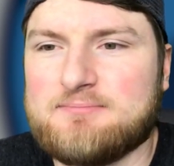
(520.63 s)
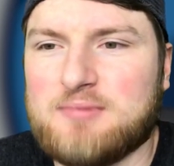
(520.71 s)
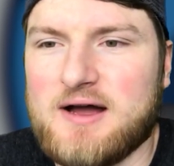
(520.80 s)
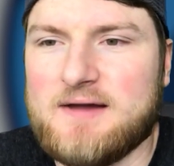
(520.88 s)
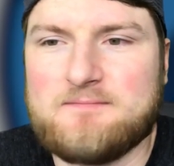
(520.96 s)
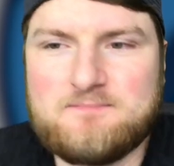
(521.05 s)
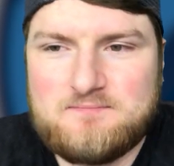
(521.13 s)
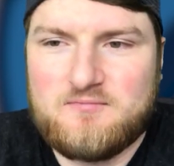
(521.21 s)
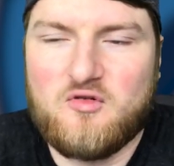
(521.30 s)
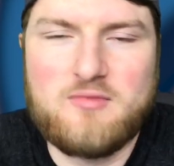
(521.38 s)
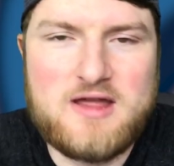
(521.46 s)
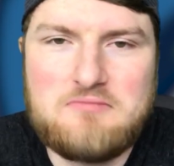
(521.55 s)
But
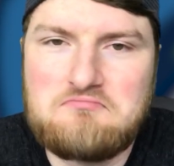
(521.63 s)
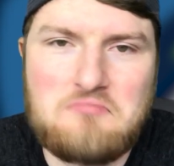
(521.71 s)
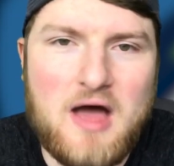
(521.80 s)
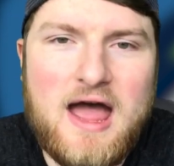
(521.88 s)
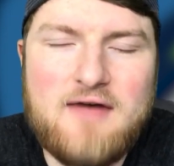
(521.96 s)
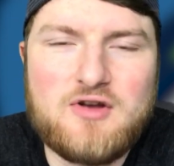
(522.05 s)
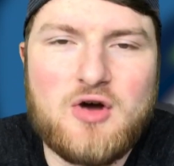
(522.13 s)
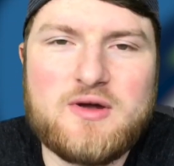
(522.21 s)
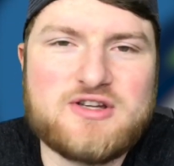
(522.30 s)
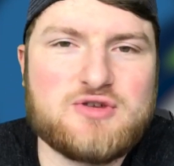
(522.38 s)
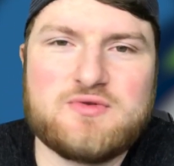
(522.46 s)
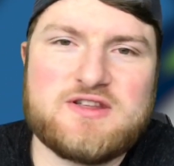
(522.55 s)
for me, I have no
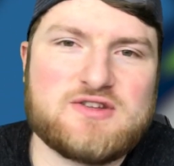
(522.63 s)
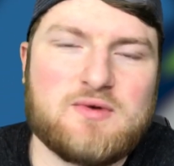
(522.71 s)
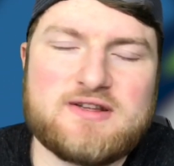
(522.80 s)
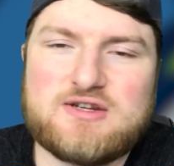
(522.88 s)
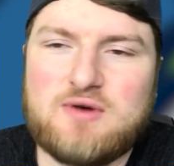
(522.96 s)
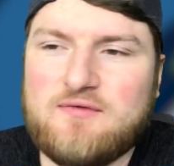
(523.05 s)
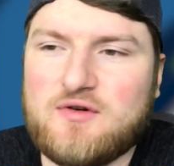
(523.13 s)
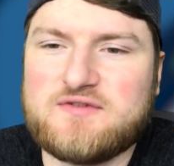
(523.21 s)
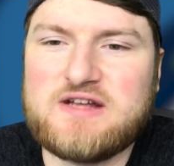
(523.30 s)
issue with this whatsoever.